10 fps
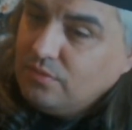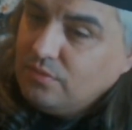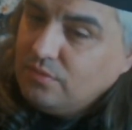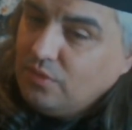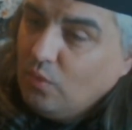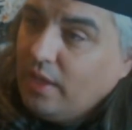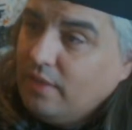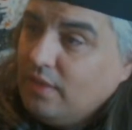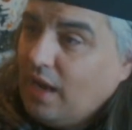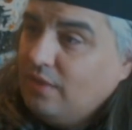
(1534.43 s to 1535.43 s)
the way
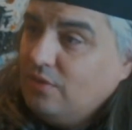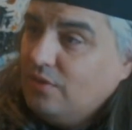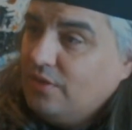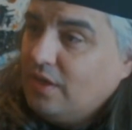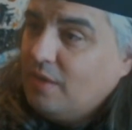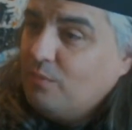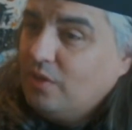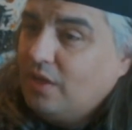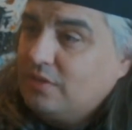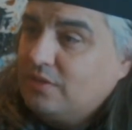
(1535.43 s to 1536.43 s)
that I learned it. And I'm
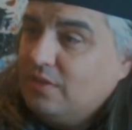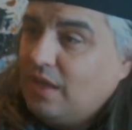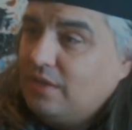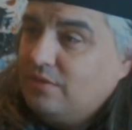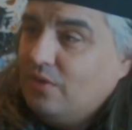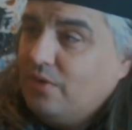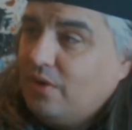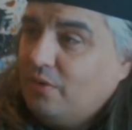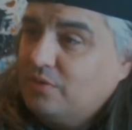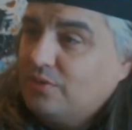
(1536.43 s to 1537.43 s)
realizing that I don't
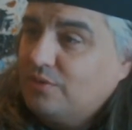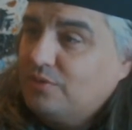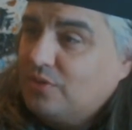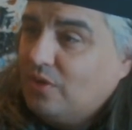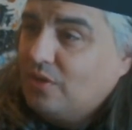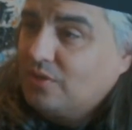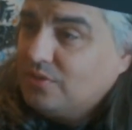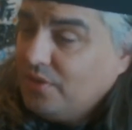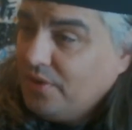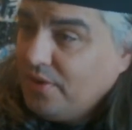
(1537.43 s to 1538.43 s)
always learn songs
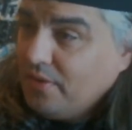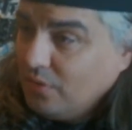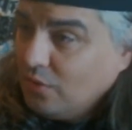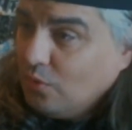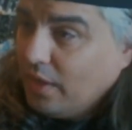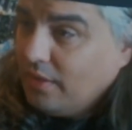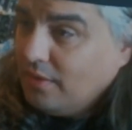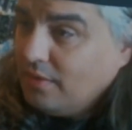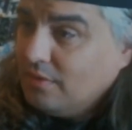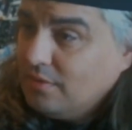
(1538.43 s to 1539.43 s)
the way
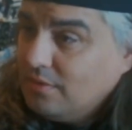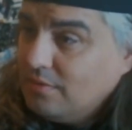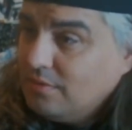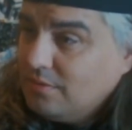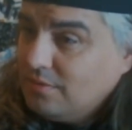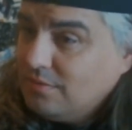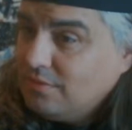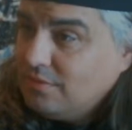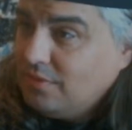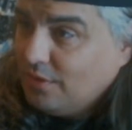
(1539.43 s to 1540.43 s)

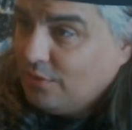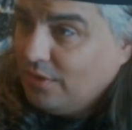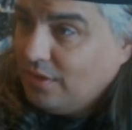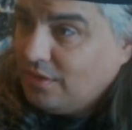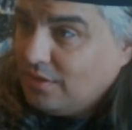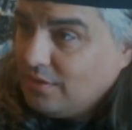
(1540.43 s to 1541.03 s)
they're written.